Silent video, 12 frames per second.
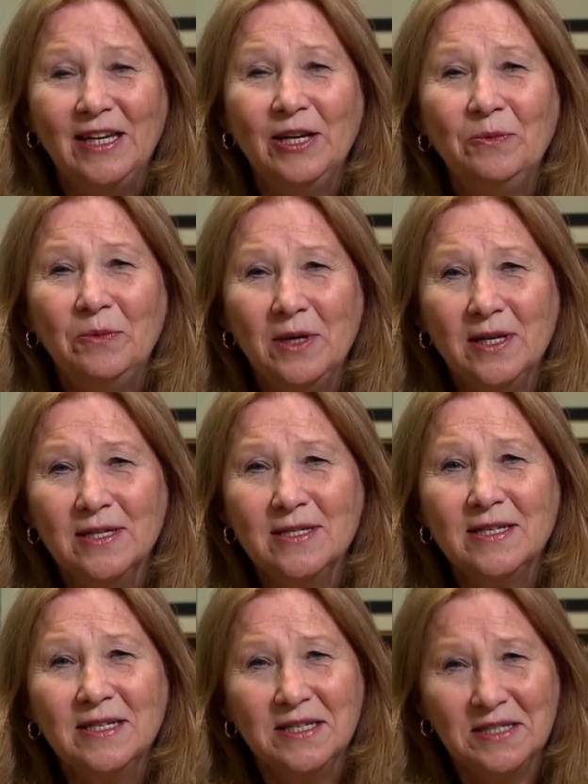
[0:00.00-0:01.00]
It was
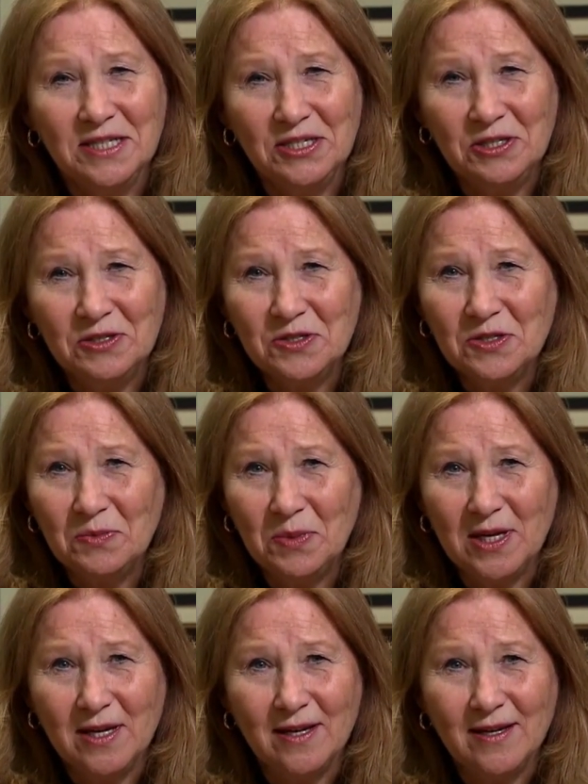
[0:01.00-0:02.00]
and continues to
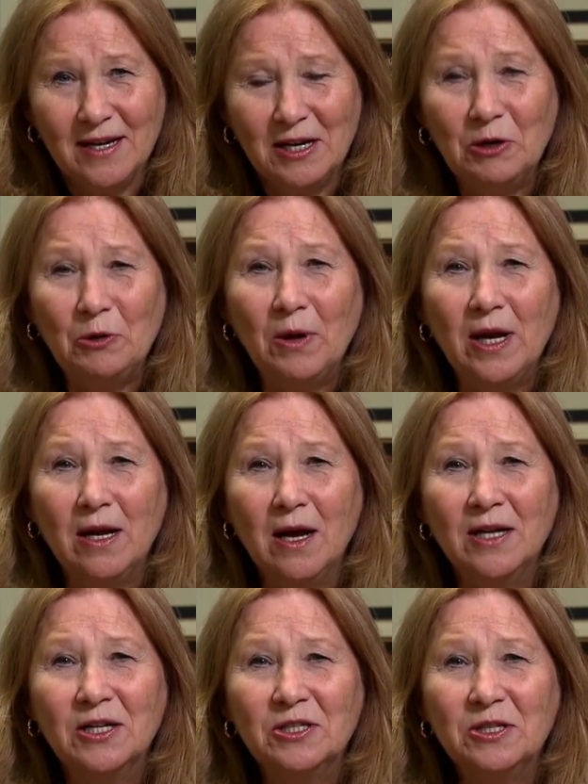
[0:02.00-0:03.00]
be a great
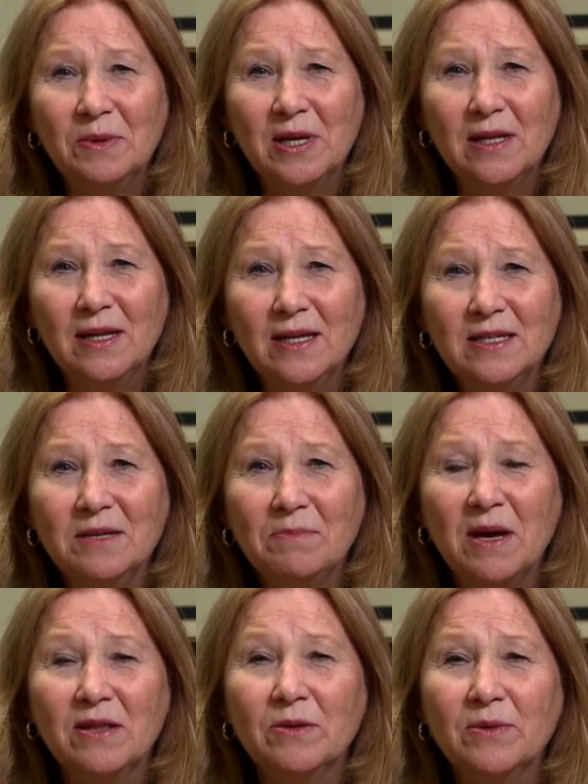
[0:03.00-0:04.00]
honor to be elected
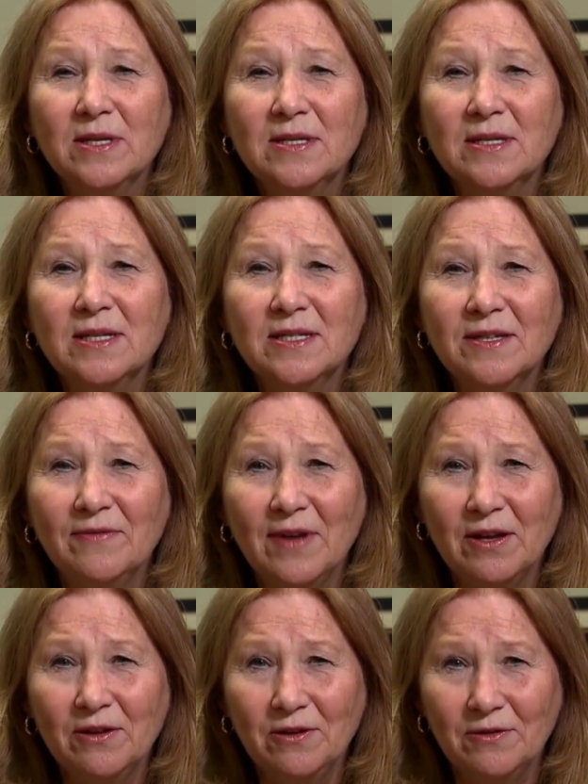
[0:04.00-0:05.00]
by the residents of
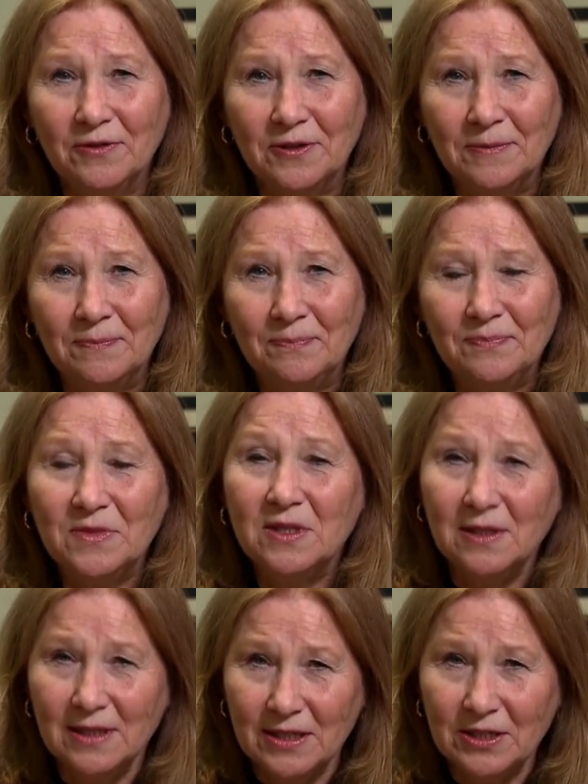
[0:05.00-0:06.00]
Vancouver
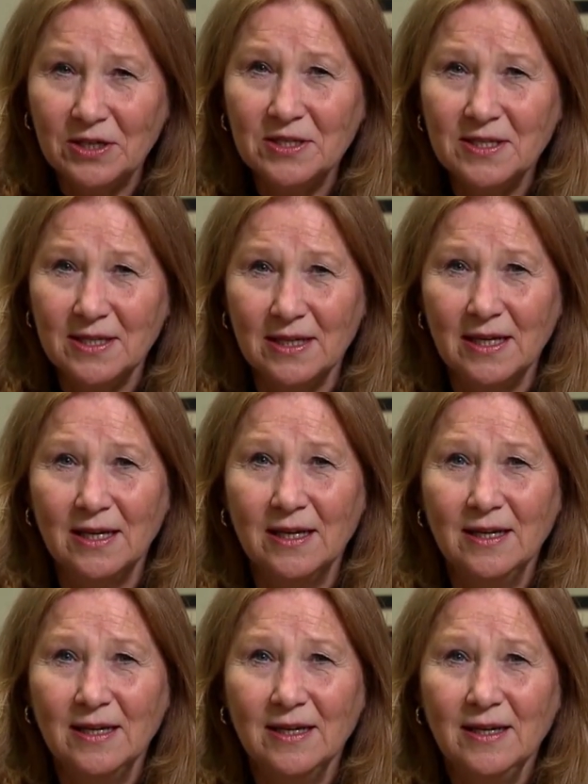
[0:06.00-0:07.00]
to lead our city.
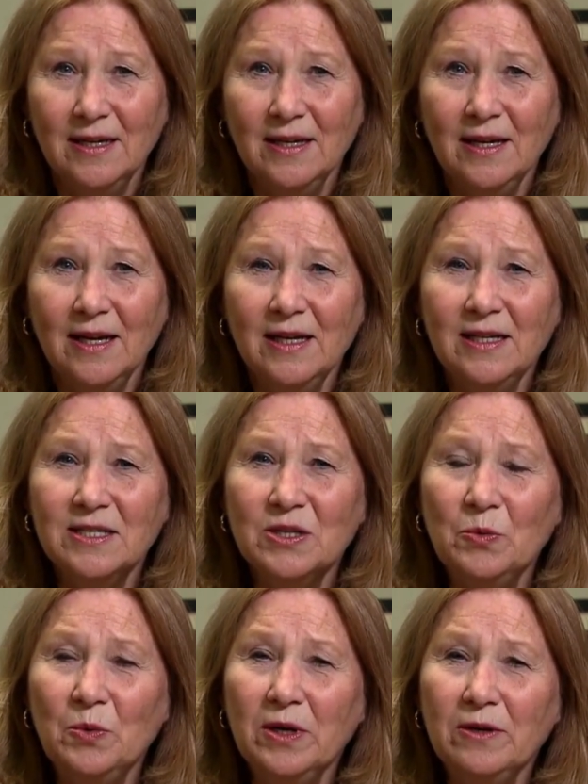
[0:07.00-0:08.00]
And it's
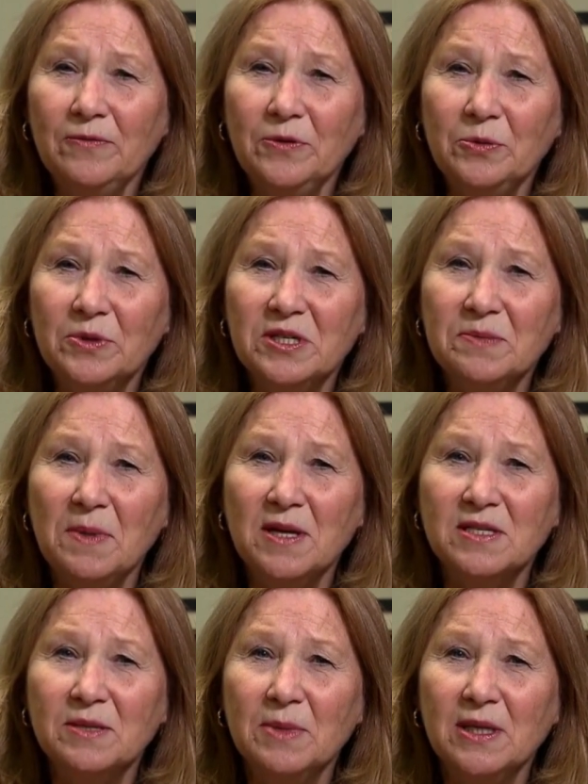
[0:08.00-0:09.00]
a wonderful
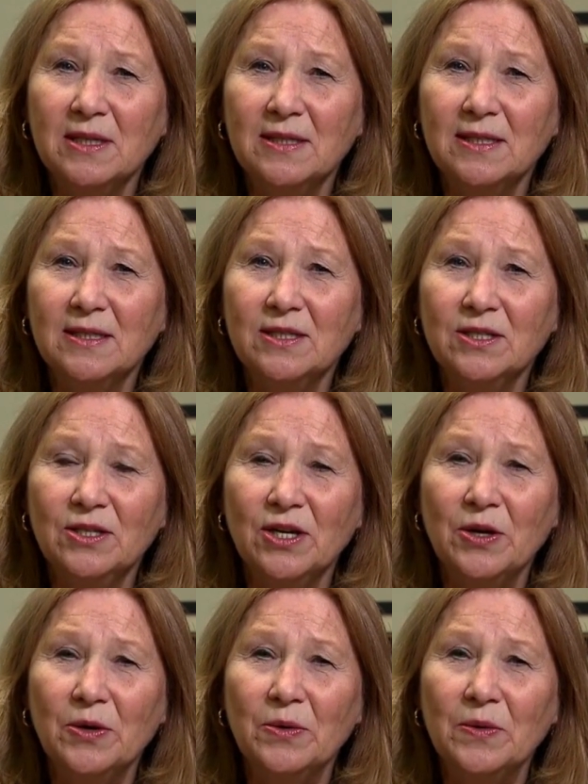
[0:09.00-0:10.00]
responsibility to
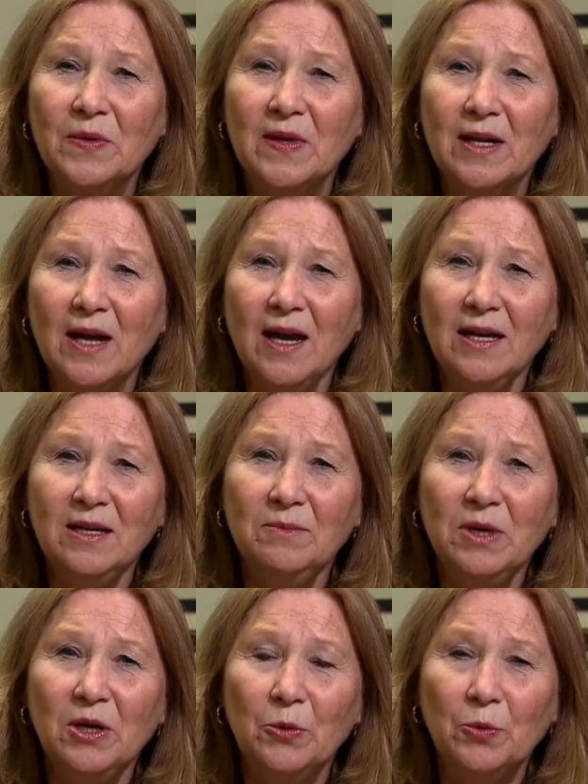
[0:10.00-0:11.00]
know that I can
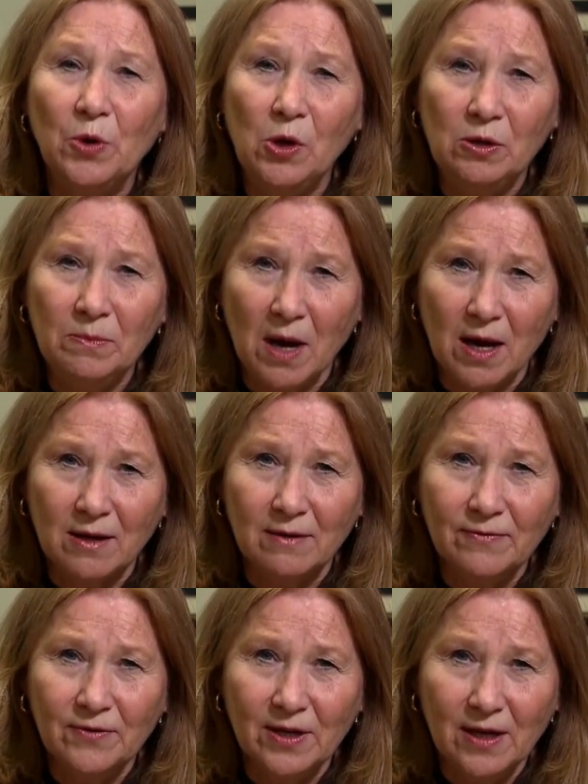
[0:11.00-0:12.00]
be a role
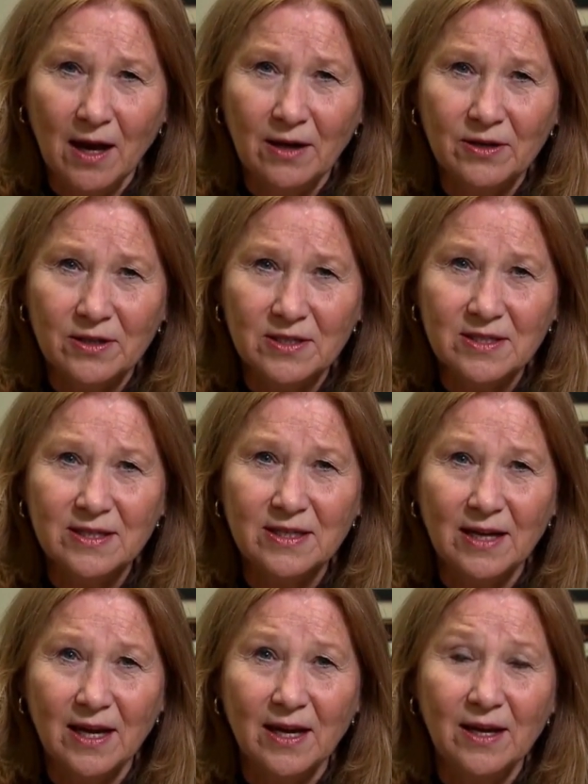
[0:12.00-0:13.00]
model for young girls
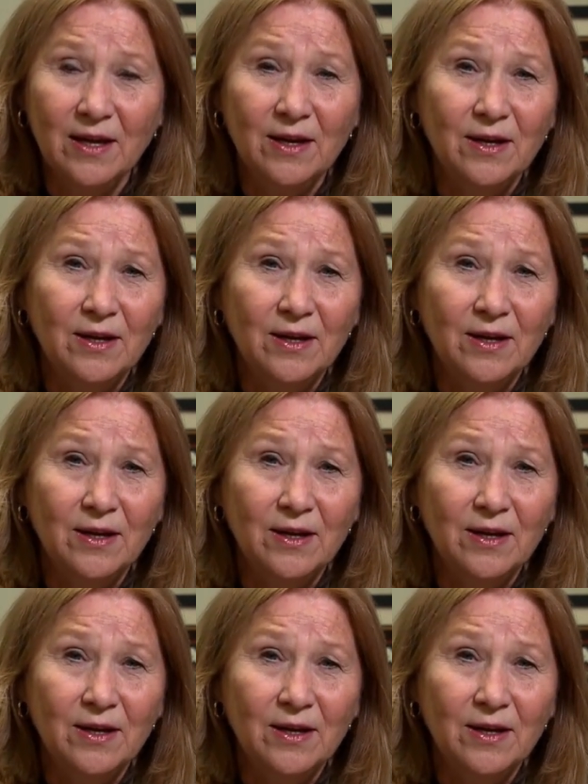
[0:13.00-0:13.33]
today